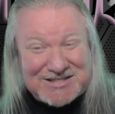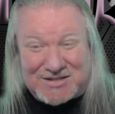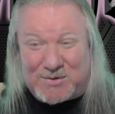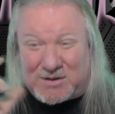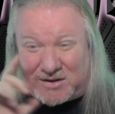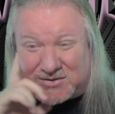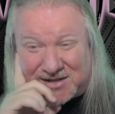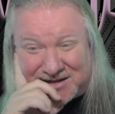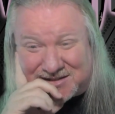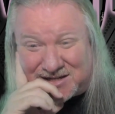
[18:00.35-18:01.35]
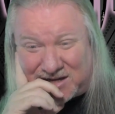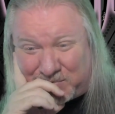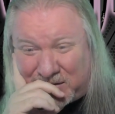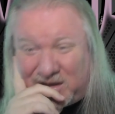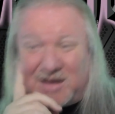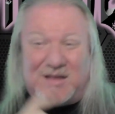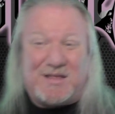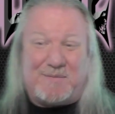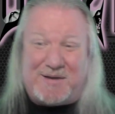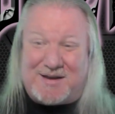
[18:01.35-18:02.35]
so close next time.
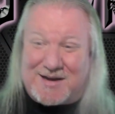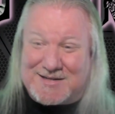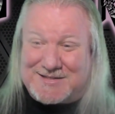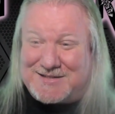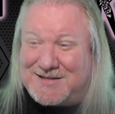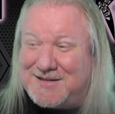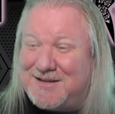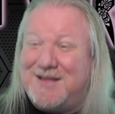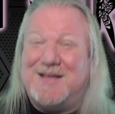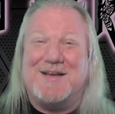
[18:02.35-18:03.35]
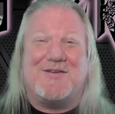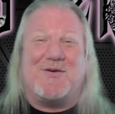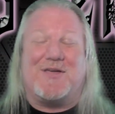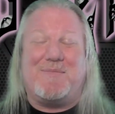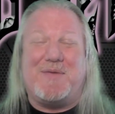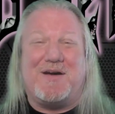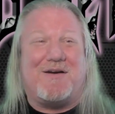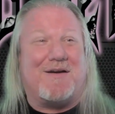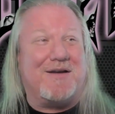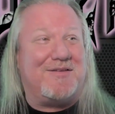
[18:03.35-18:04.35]
That'd be nice. Don't give me a
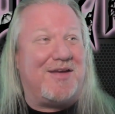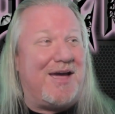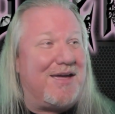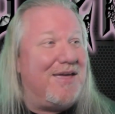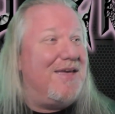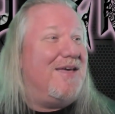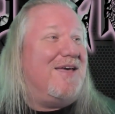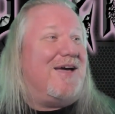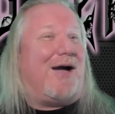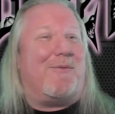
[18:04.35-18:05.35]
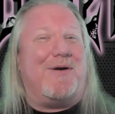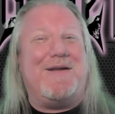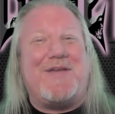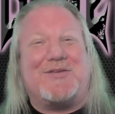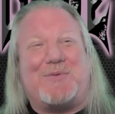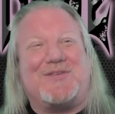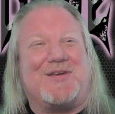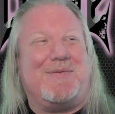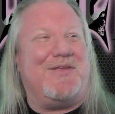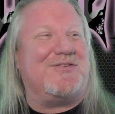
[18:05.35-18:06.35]
heart attack. I wonder if that's why
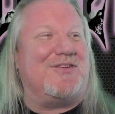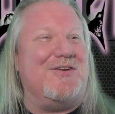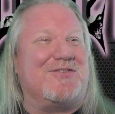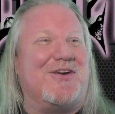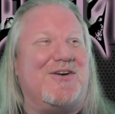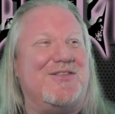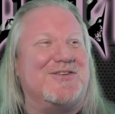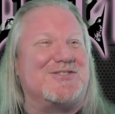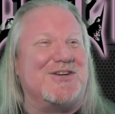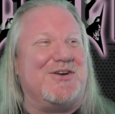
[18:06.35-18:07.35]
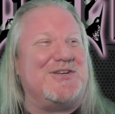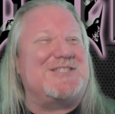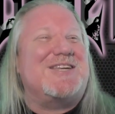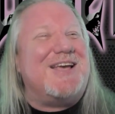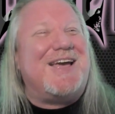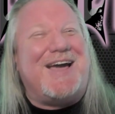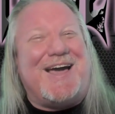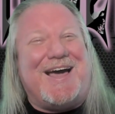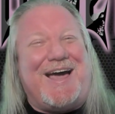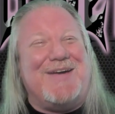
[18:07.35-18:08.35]
some of those dudes go to those shows.
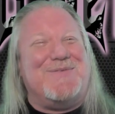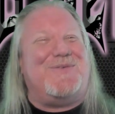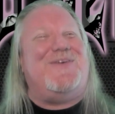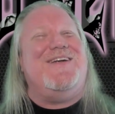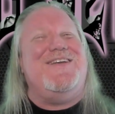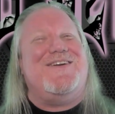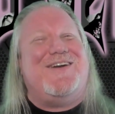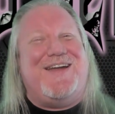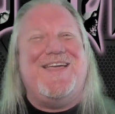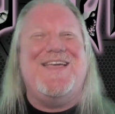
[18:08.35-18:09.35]
I wonder.